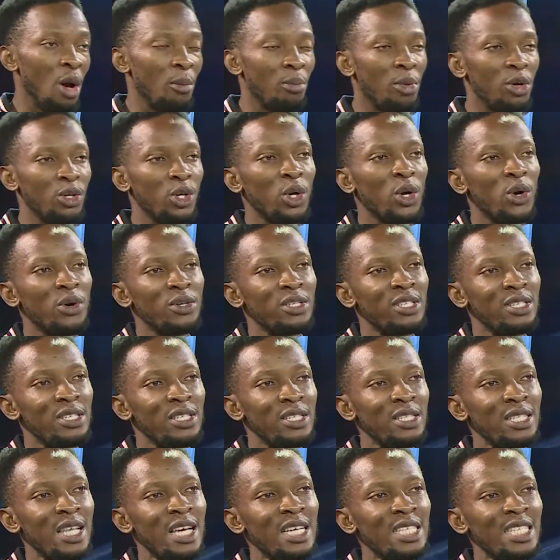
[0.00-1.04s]
But your
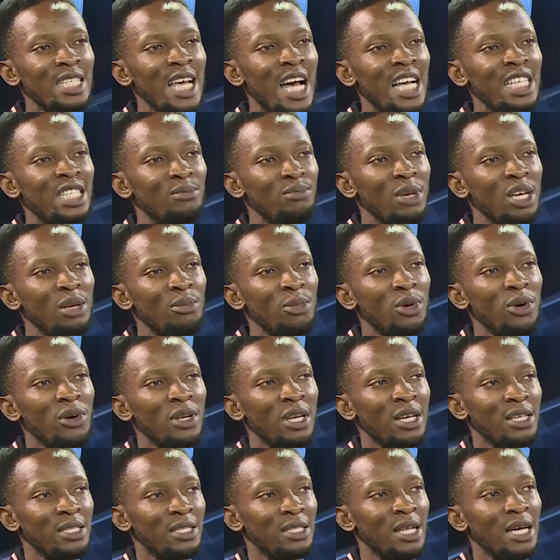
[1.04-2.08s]
consistency has made me
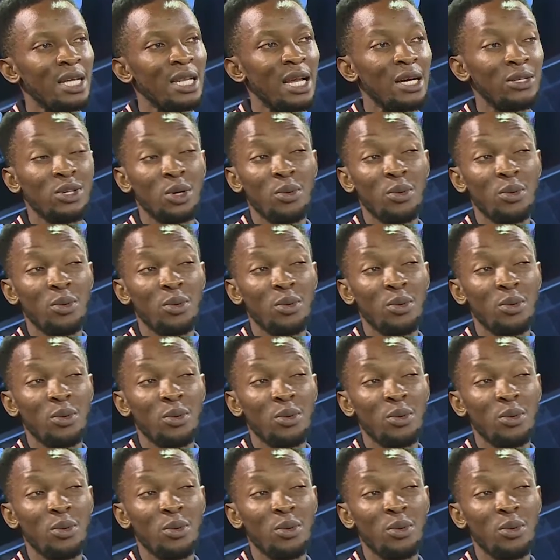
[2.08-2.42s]
understand that.